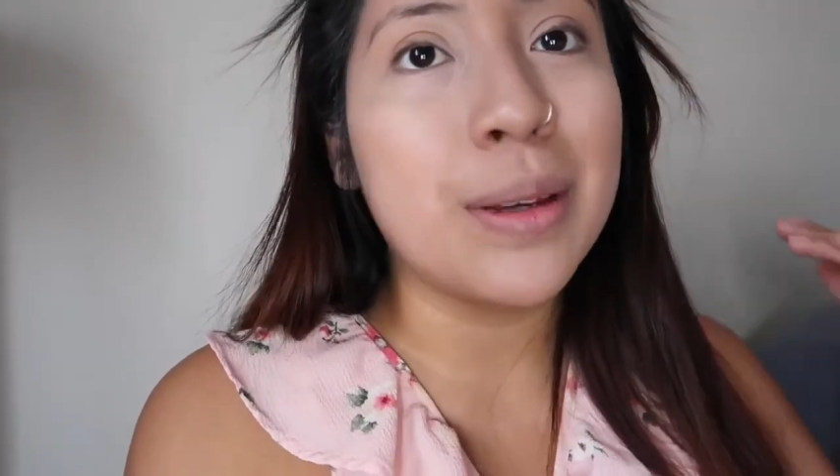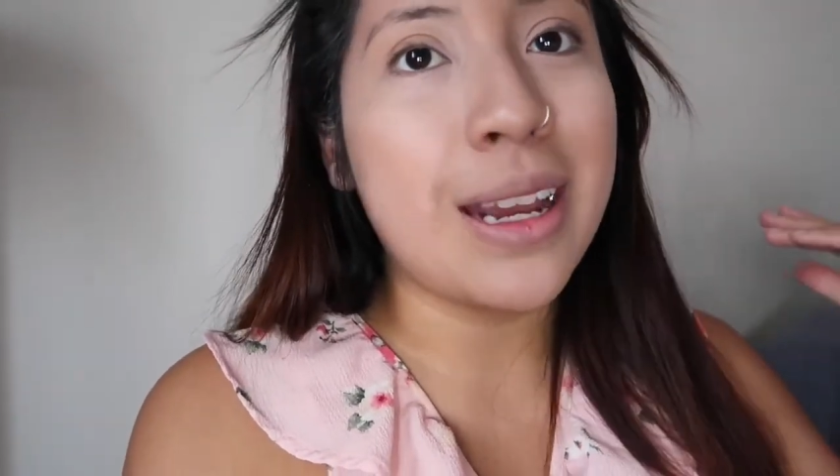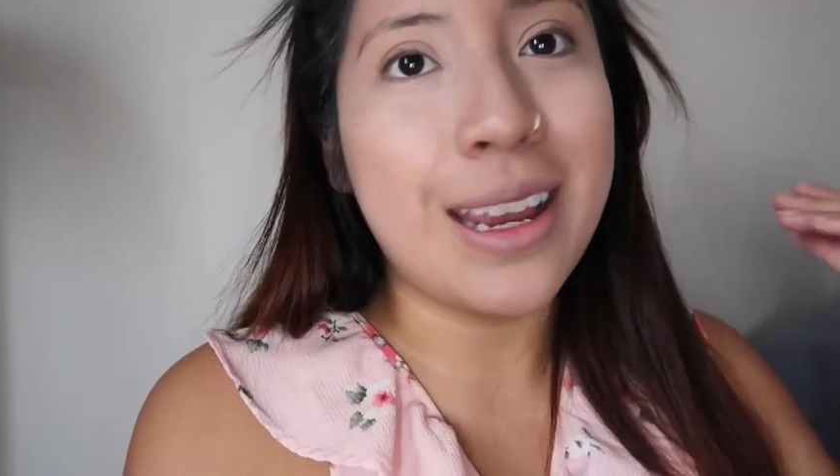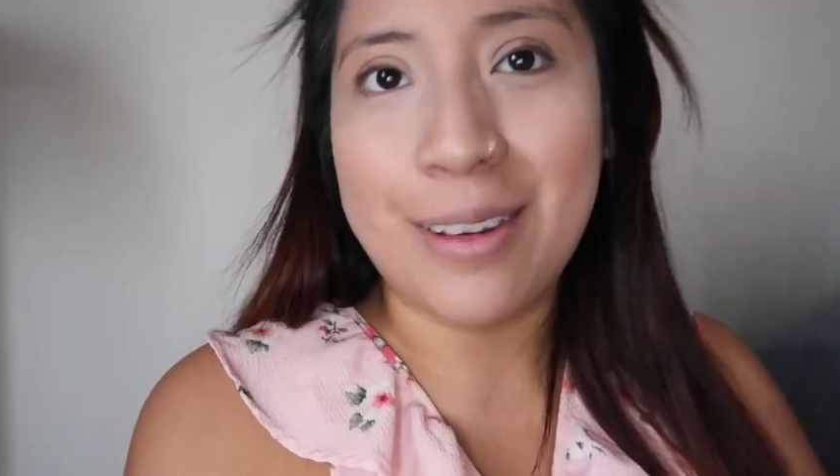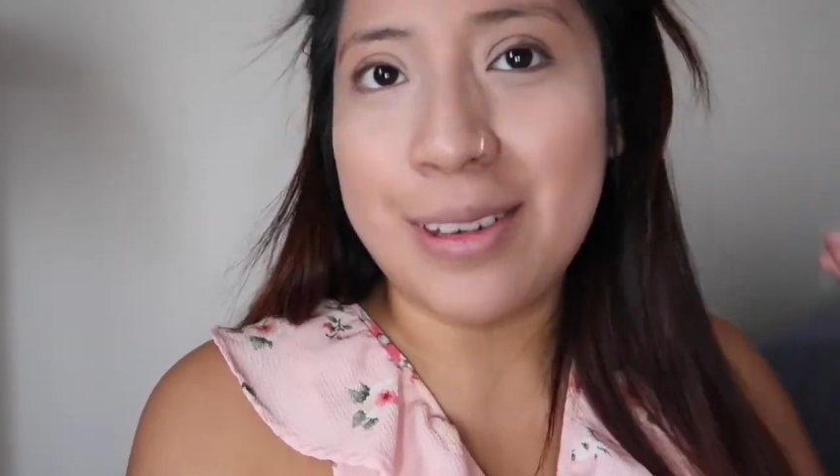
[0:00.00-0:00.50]

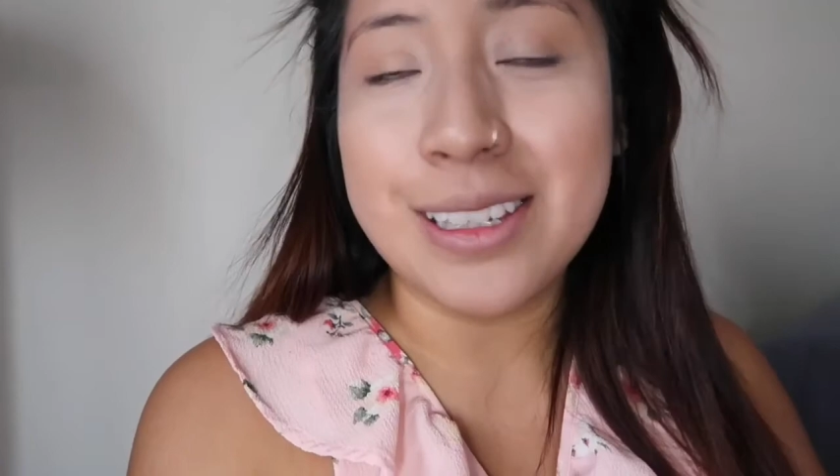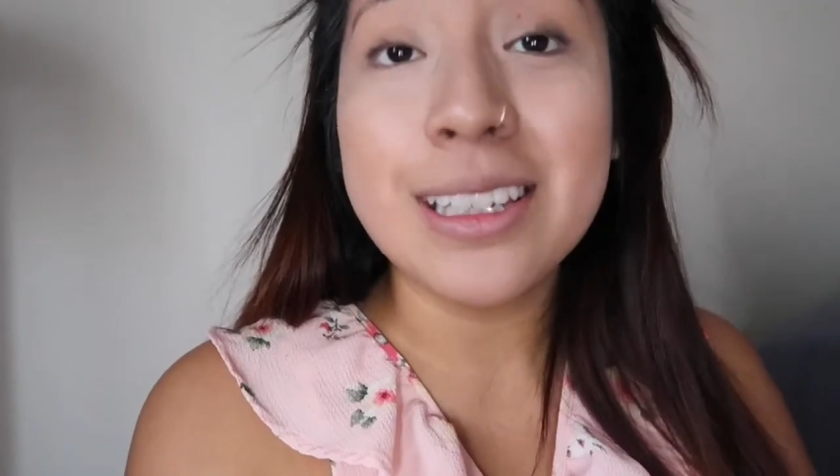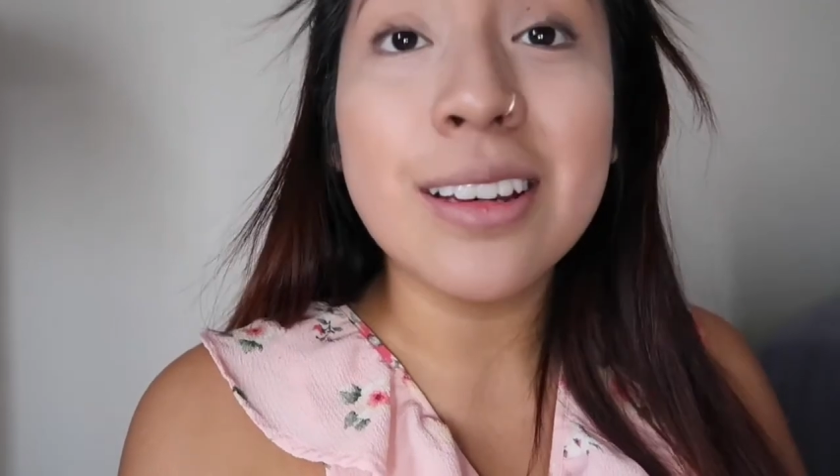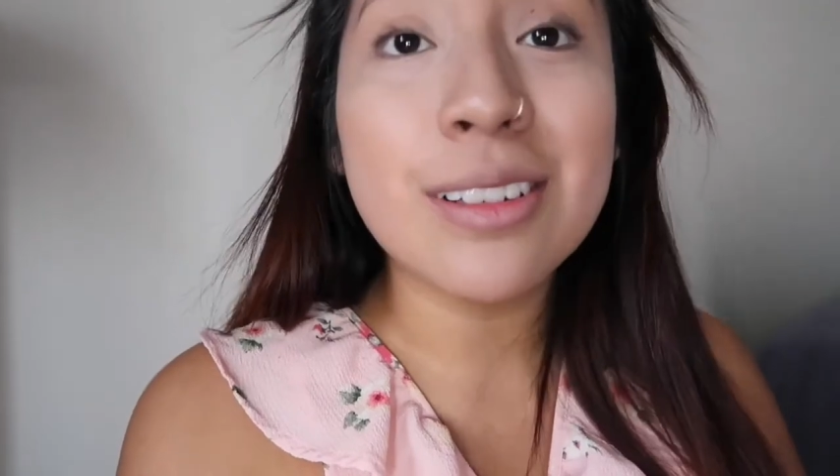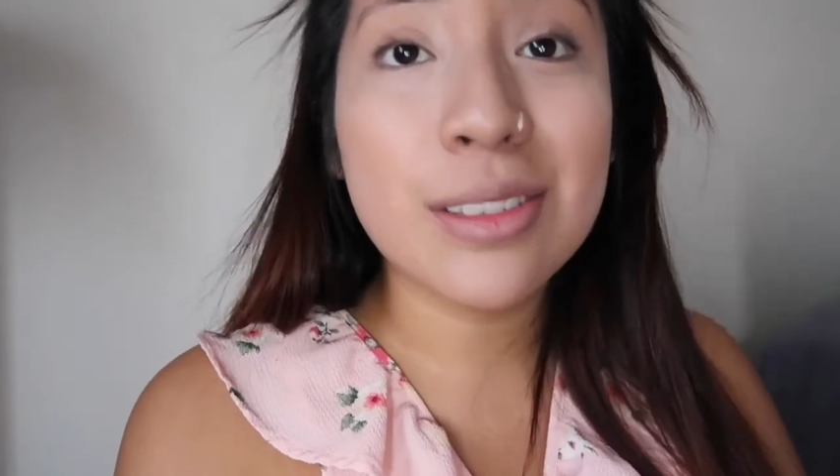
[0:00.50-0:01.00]
But
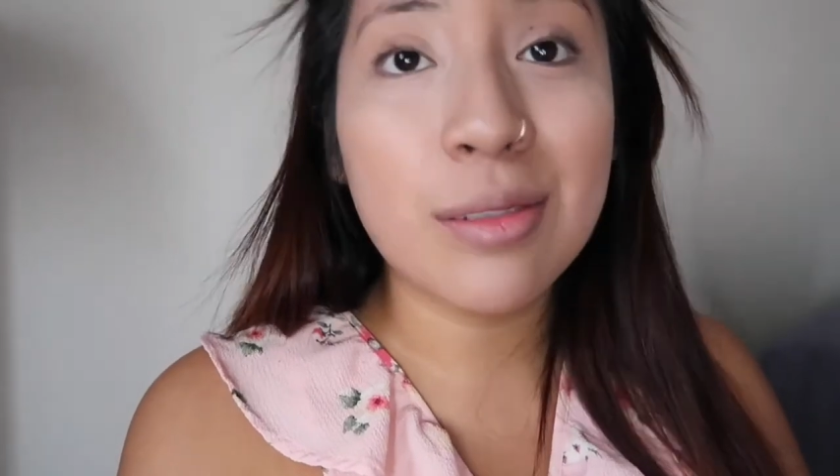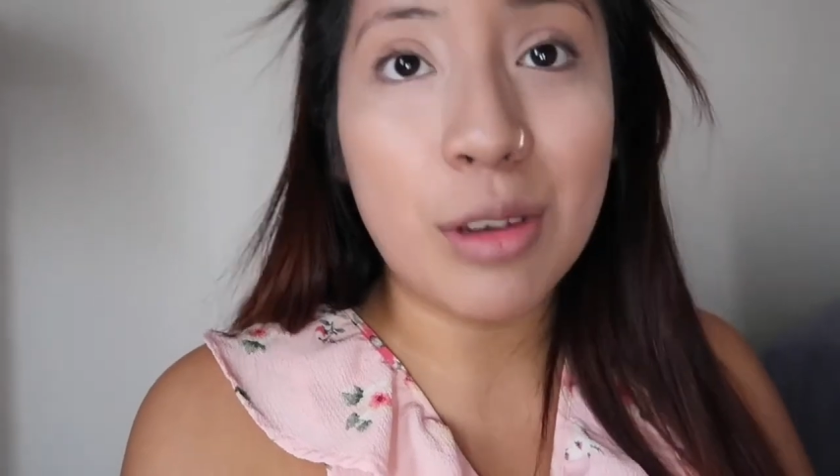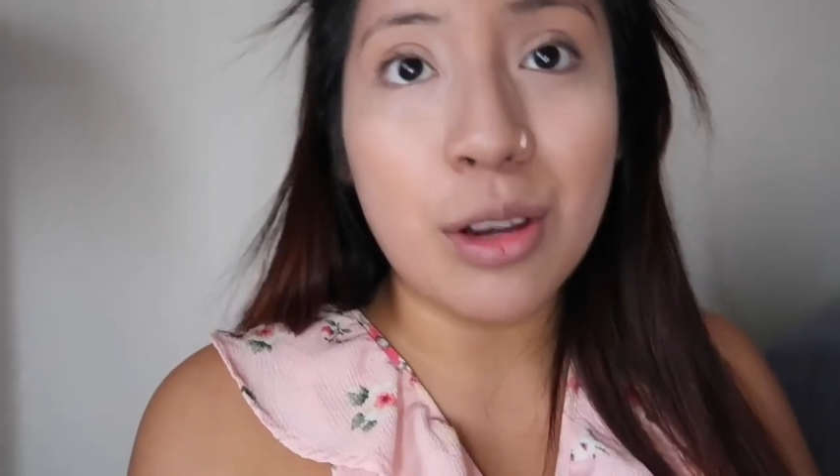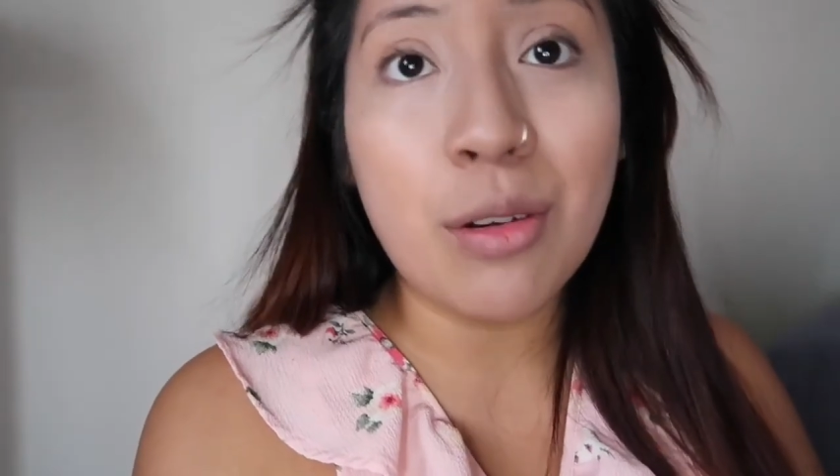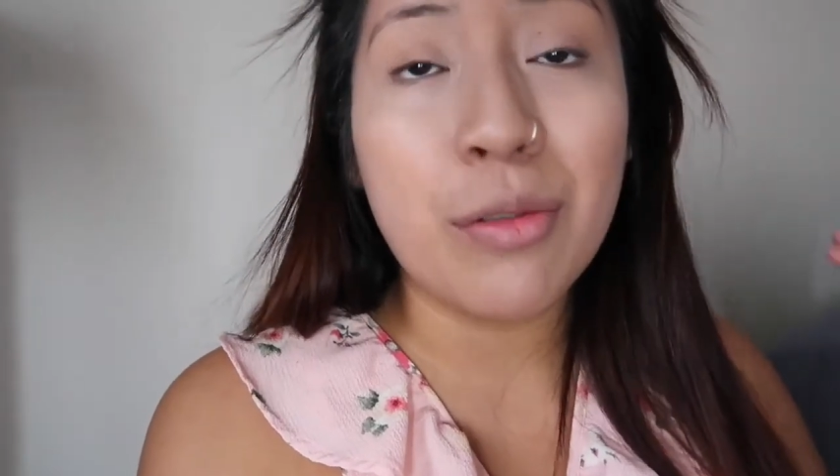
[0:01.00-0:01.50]
anyways, here's a
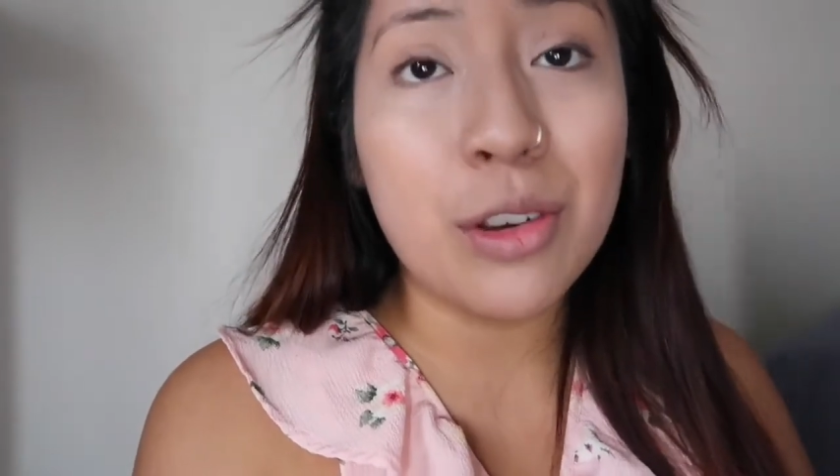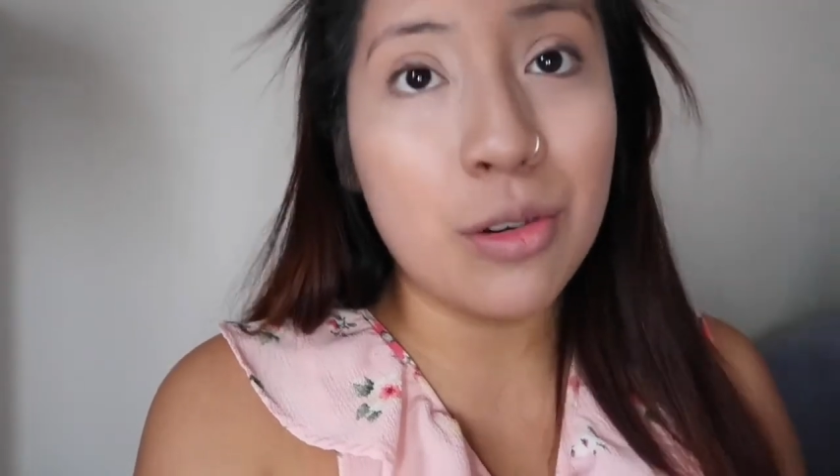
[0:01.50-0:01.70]
video for